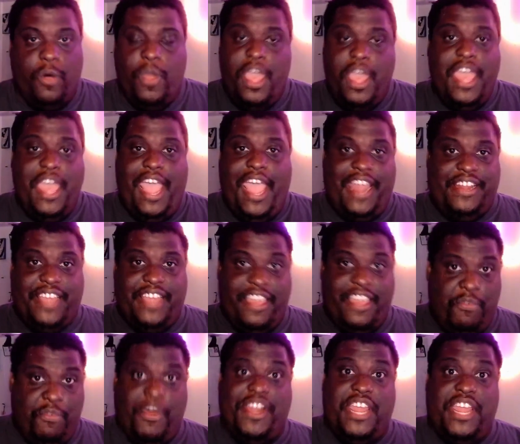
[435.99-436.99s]
And guess
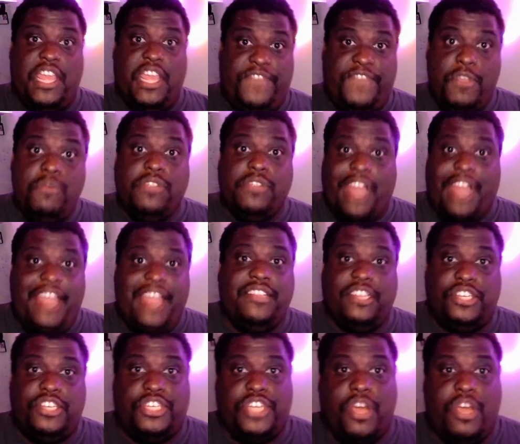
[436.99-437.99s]
what? If you like the
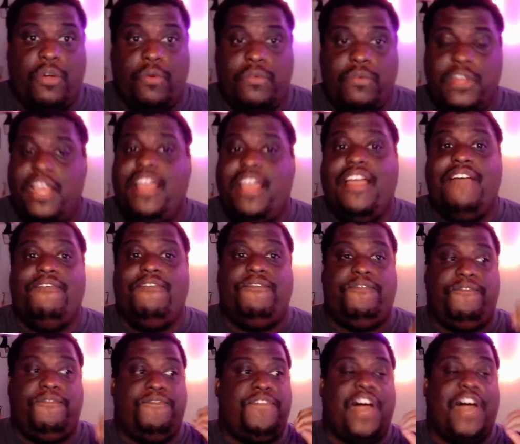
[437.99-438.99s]
show,
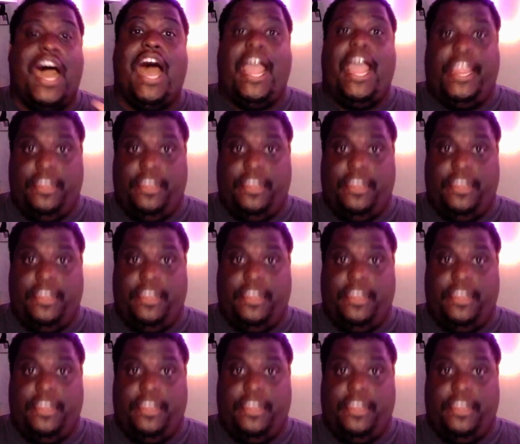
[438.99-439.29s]
fine.